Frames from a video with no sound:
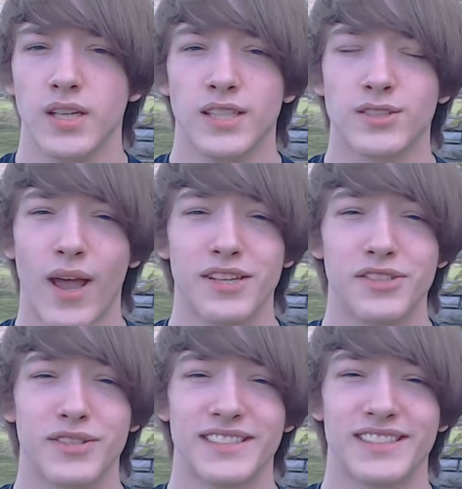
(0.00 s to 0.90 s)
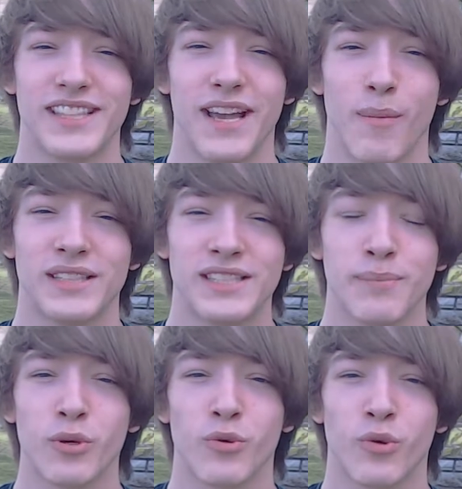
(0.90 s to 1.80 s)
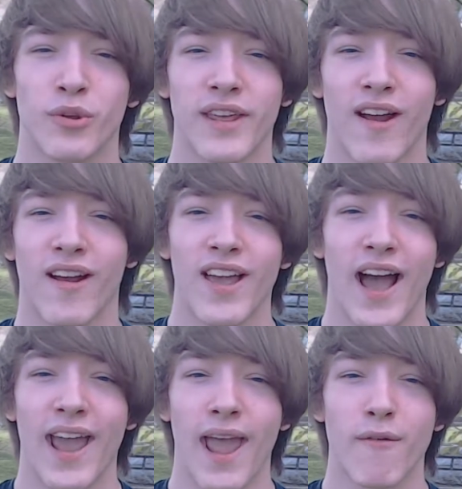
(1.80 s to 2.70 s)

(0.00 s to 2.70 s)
So as you can see on my CPU cooler there, I have a